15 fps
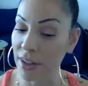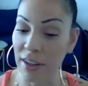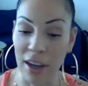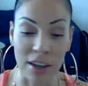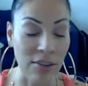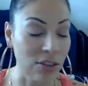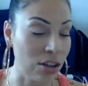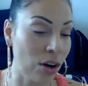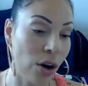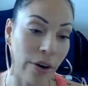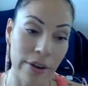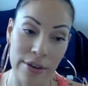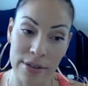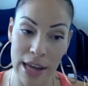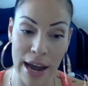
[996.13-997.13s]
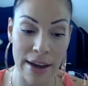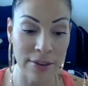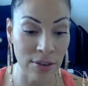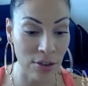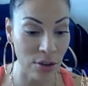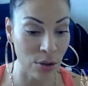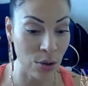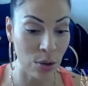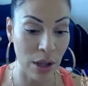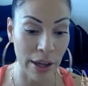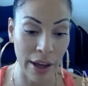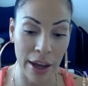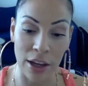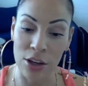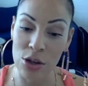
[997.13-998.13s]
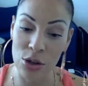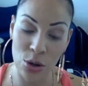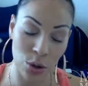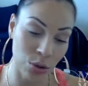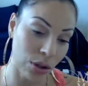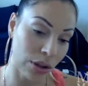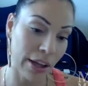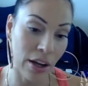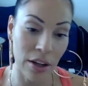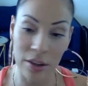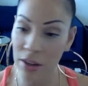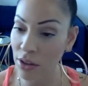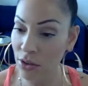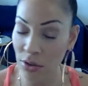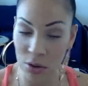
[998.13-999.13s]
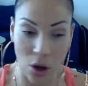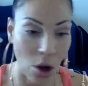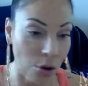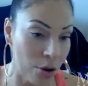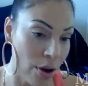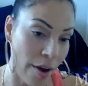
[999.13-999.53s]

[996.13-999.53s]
Just in case the artist asks you like, hey, can you throw a delay on this?